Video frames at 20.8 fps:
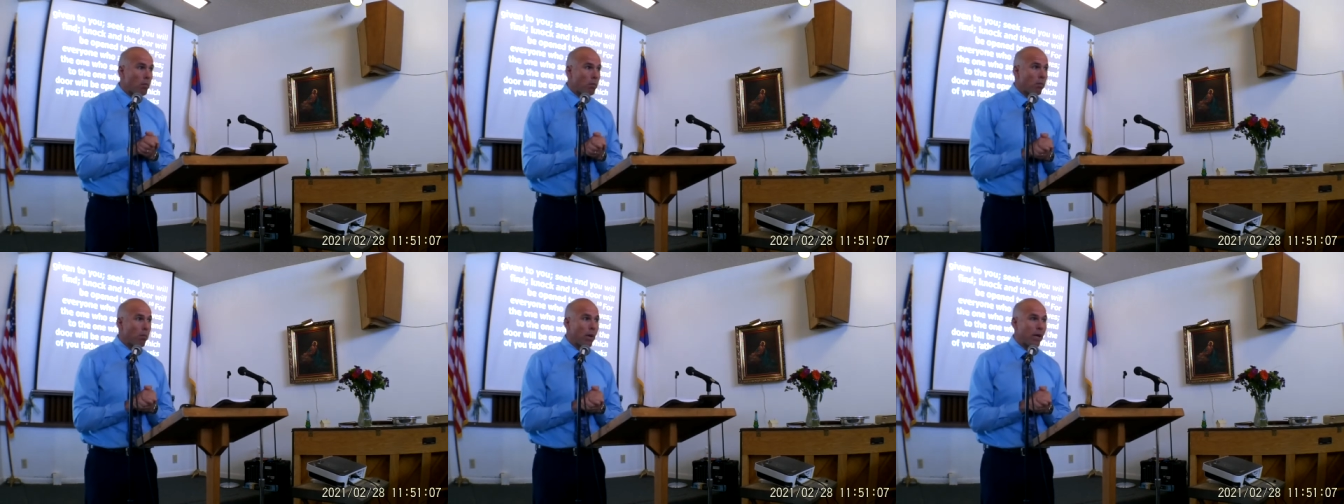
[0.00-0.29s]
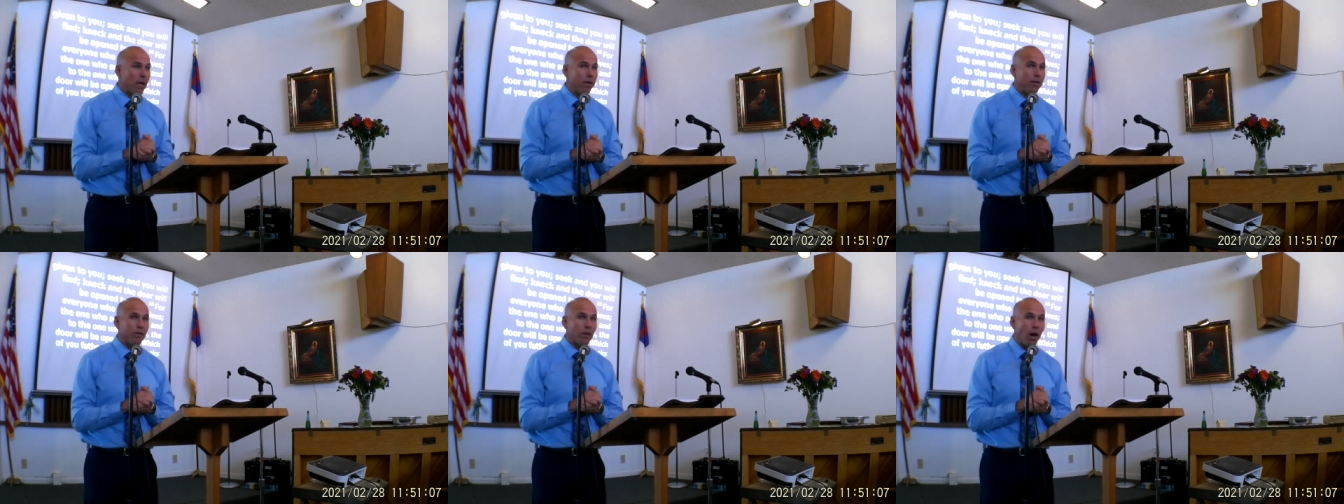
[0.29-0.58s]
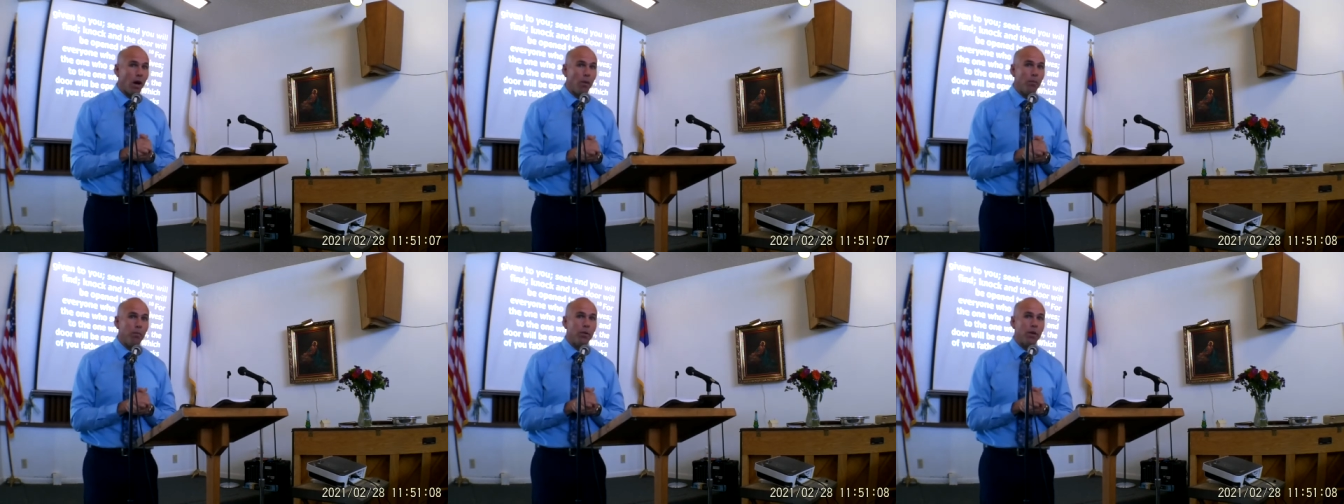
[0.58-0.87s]
But it's
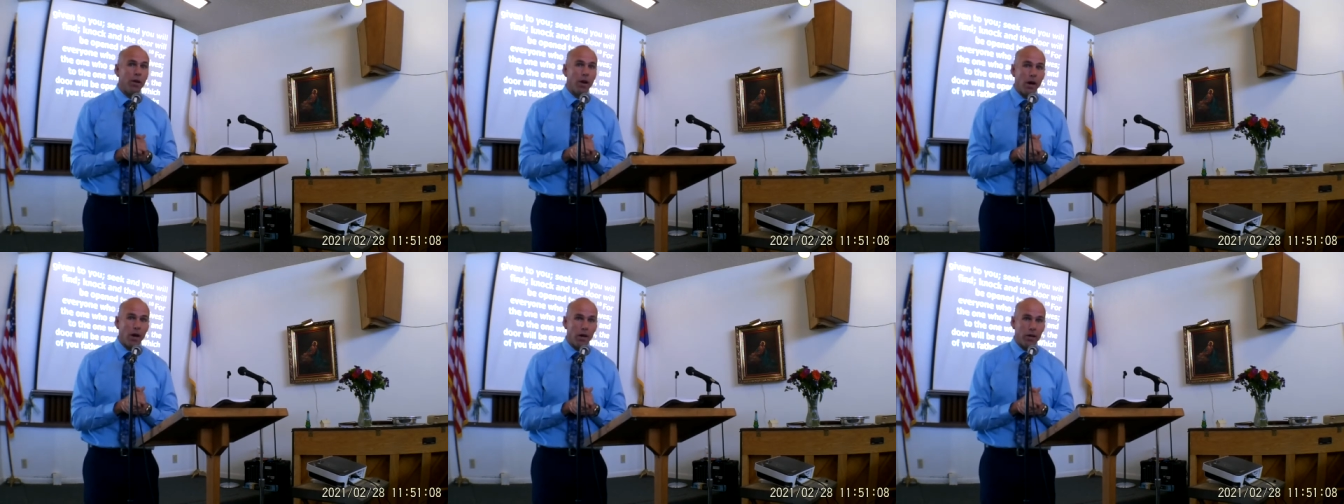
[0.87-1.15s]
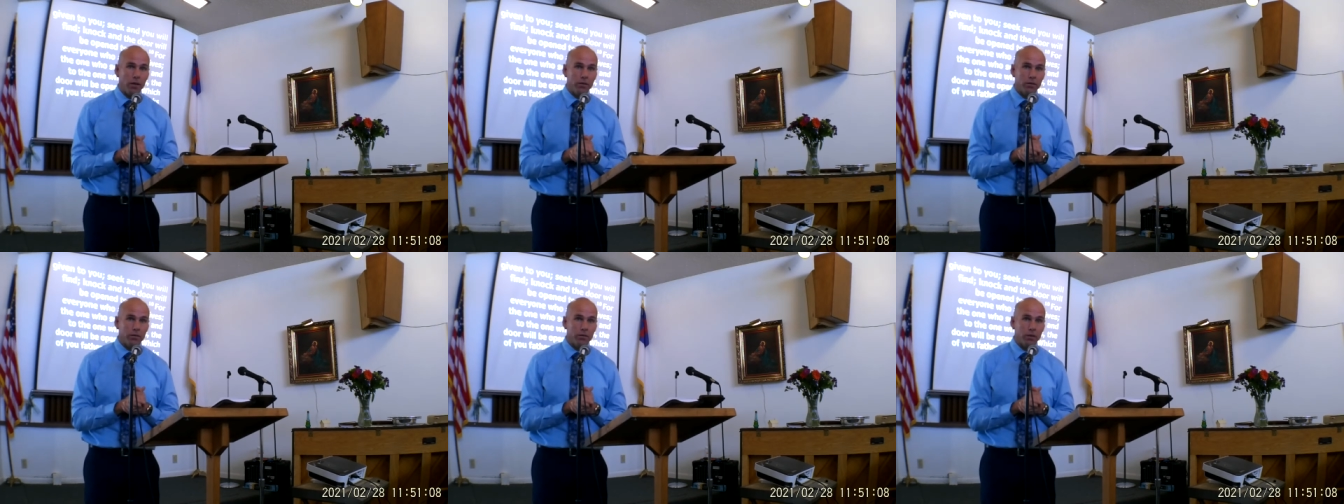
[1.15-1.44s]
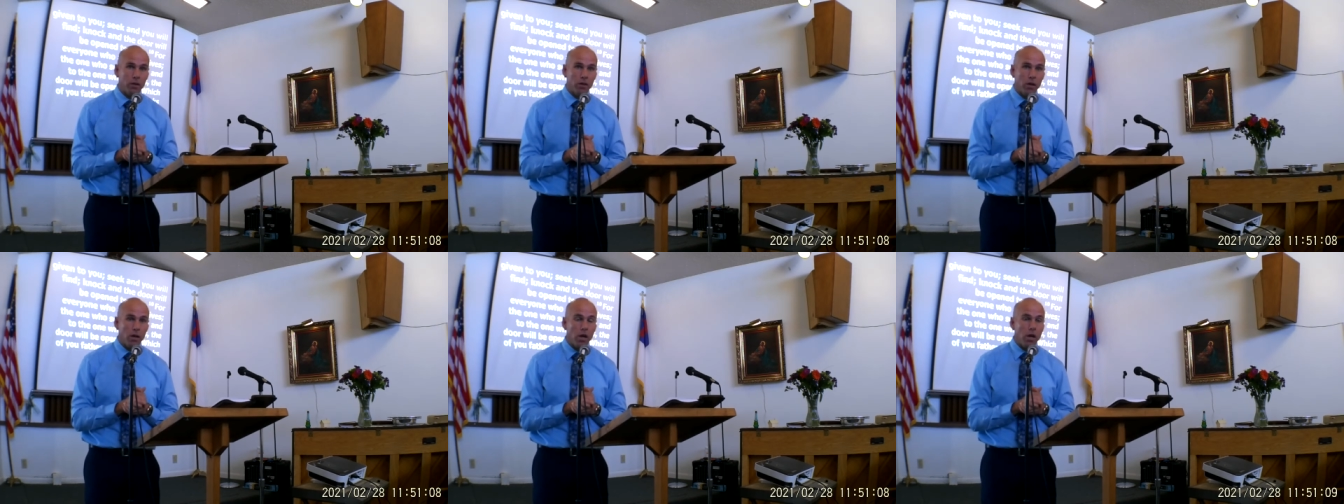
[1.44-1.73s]
up to us
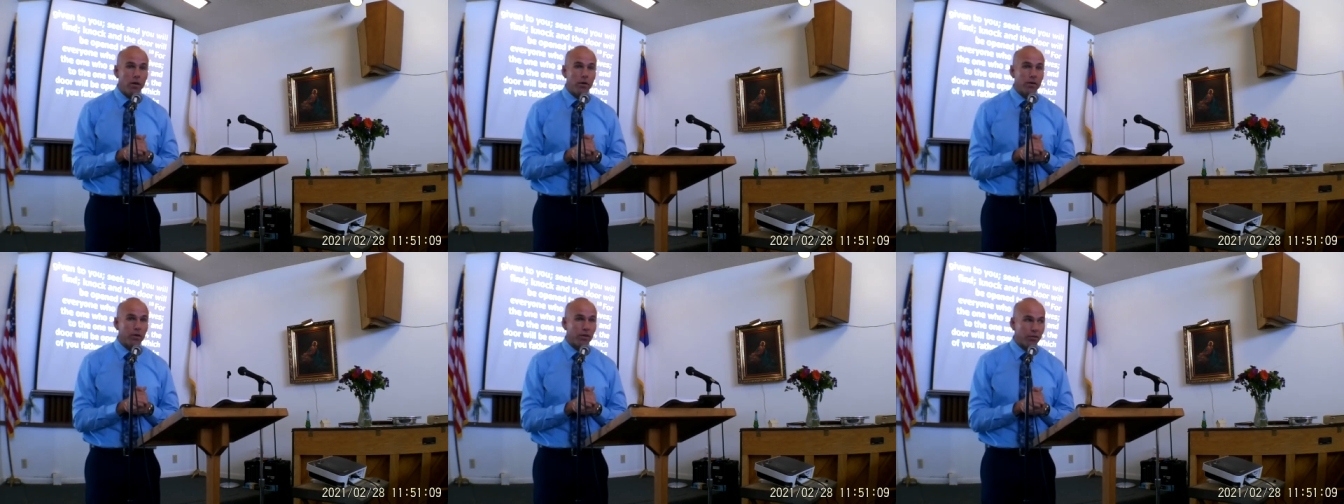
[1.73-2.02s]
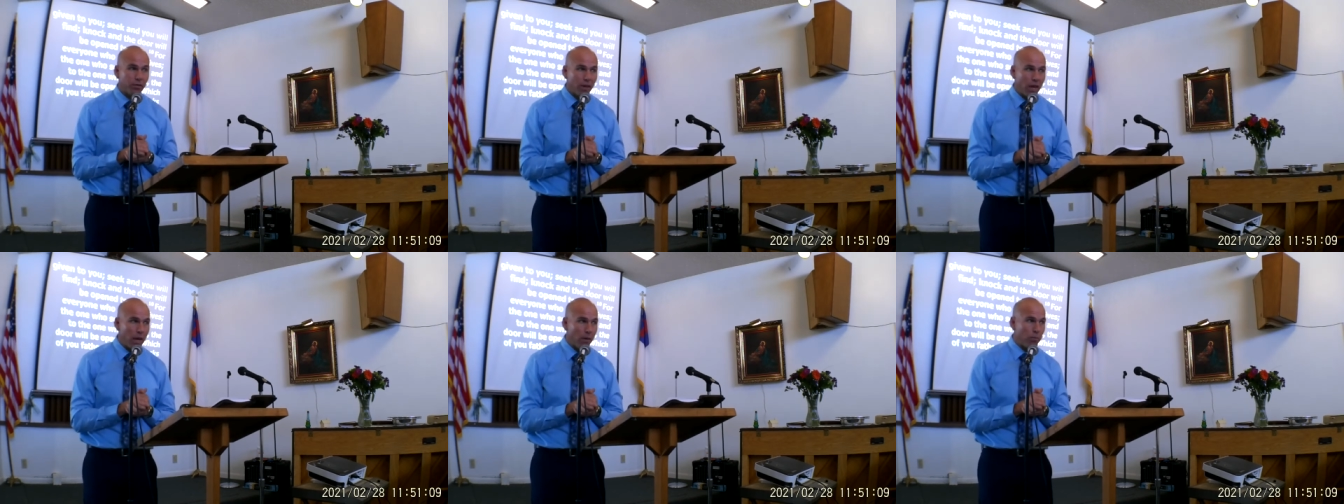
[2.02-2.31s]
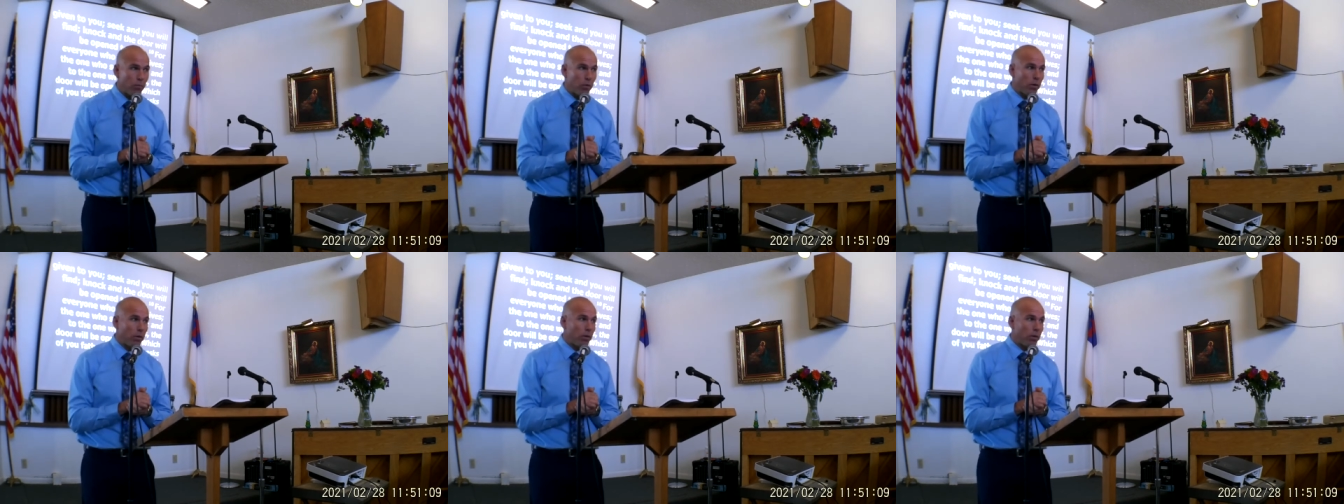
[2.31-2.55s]
to step.